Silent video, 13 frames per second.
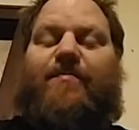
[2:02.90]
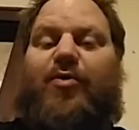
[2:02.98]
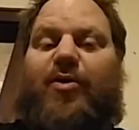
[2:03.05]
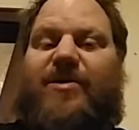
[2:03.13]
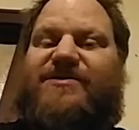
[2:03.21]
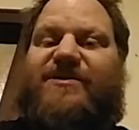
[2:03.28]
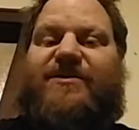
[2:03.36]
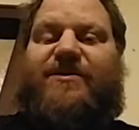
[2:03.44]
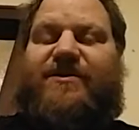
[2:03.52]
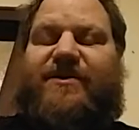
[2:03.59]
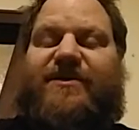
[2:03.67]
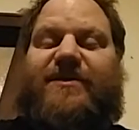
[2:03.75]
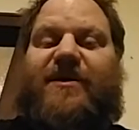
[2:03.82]

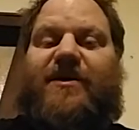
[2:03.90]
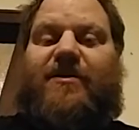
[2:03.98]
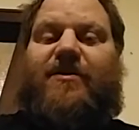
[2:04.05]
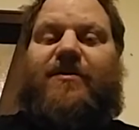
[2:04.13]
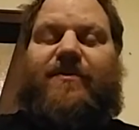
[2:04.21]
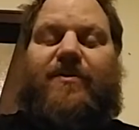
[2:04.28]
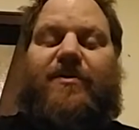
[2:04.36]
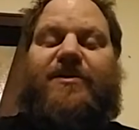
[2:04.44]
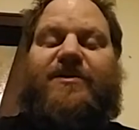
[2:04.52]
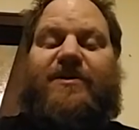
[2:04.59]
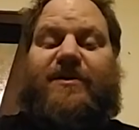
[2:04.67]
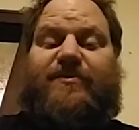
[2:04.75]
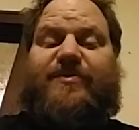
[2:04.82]
president to sign off on it
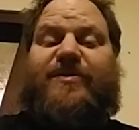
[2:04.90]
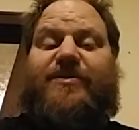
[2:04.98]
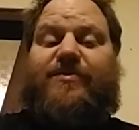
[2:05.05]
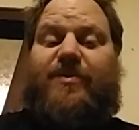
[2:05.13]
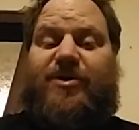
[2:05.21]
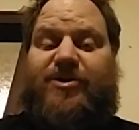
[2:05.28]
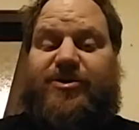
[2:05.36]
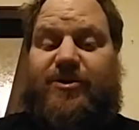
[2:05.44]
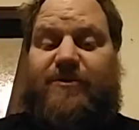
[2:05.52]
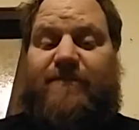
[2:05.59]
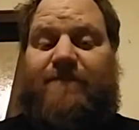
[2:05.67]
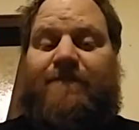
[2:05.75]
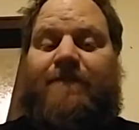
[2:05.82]
type of situation,
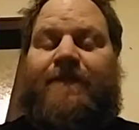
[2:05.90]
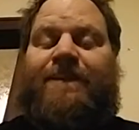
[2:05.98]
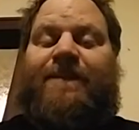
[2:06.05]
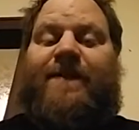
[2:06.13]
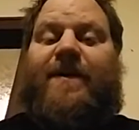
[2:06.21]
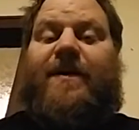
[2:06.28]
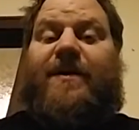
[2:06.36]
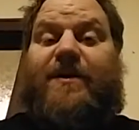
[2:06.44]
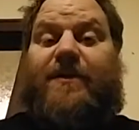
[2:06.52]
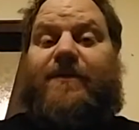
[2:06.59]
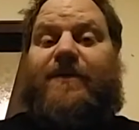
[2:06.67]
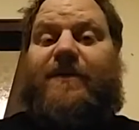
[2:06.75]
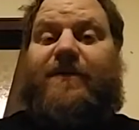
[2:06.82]

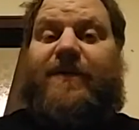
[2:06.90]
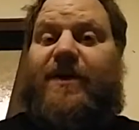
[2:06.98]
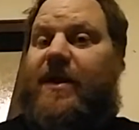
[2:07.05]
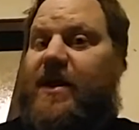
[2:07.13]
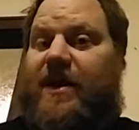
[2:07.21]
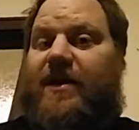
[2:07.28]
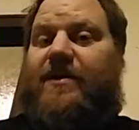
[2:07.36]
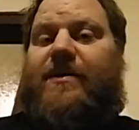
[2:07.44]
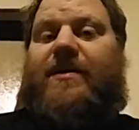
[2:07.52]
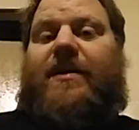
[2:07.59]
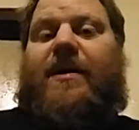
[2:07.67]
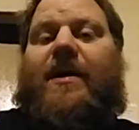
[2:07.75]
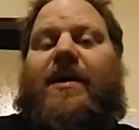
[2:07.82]
if even that.
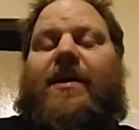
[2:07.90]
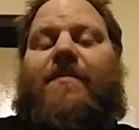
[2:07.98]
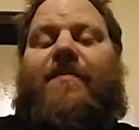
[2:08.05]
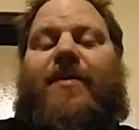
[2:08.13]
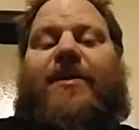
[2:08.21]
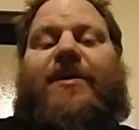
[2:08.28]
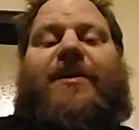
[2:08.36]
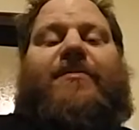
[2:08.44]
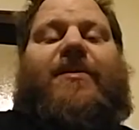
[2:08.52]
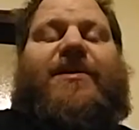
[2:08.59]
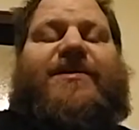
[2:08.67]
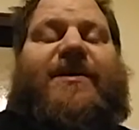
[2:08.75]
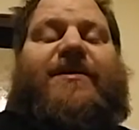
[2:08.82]
But
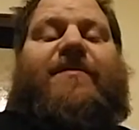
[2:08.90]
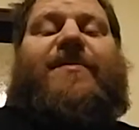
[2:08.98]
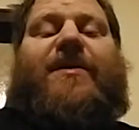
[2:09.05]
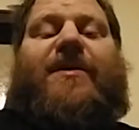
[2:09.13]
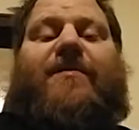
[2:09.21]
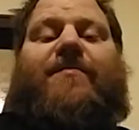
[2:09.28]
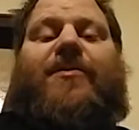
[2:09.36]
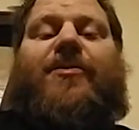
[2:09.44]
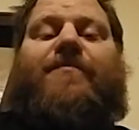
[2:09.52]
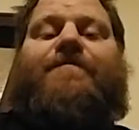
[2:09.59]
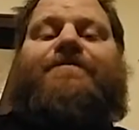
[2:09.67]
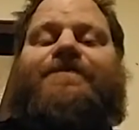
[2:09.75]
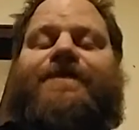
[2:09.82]
anyways, they give you a number
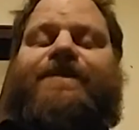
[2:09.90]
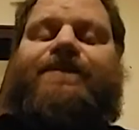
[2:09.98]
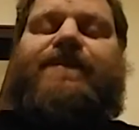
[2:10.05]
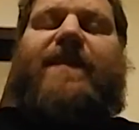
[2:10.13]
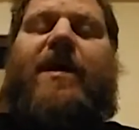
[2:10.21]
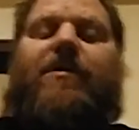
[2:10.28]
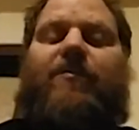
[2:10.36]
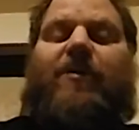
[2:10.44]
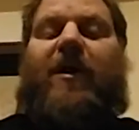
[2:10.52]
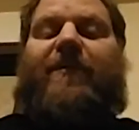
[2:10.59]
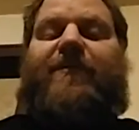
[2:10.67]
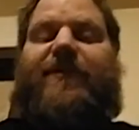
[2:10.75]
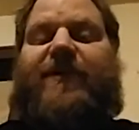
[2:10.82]

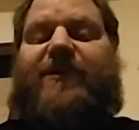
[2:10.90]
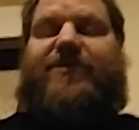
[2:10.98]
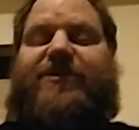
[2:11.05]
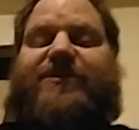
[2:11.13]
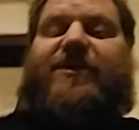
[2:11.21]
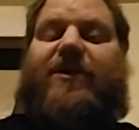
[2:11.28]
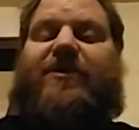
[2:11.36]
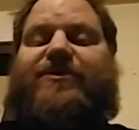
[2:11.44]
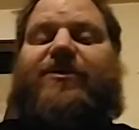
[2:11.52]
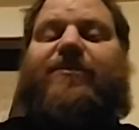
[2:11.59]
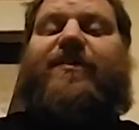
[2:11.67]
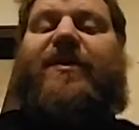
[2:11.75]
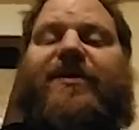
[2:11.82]
rather than just
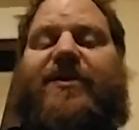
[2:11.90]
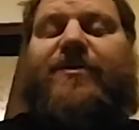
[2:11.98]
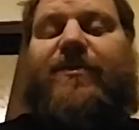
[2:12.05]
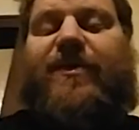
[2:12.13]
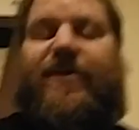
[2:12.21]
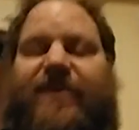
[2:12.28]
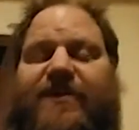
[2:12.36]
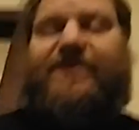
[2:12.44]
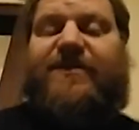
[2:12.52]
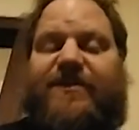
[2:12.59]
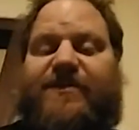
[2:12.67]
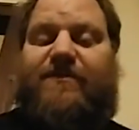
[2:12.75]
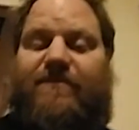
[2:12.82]
also pitting you in the
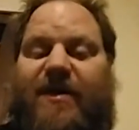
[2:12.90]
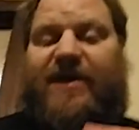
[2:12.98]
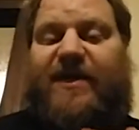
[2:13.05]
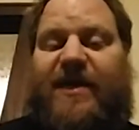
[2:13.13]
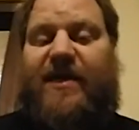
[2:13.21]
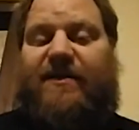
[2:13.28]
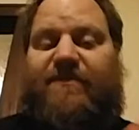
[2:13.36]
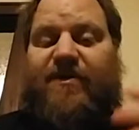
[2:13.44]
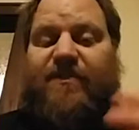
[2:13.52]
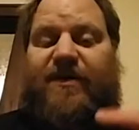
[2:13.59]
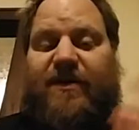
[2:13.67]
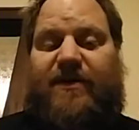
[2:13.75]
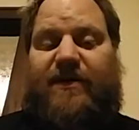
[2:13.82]
system by name
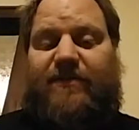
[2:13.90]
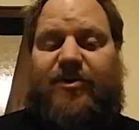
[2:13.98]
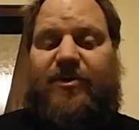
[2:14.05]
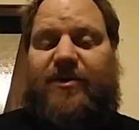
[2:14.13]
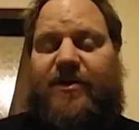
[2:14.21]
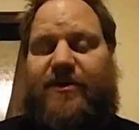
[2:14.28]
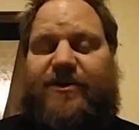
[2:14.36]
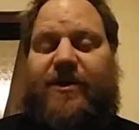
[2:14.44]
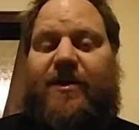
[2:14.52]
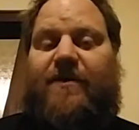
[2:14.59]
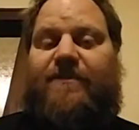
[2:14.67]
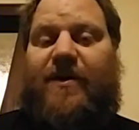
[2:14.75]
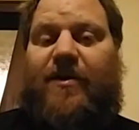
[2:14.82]
and being able to look you
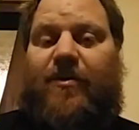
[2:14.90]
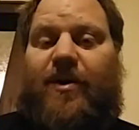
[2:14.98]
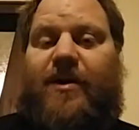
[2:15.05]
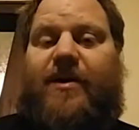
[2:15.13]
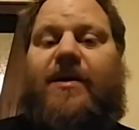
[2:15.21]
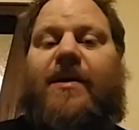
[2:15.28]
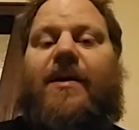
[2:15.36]
up that way.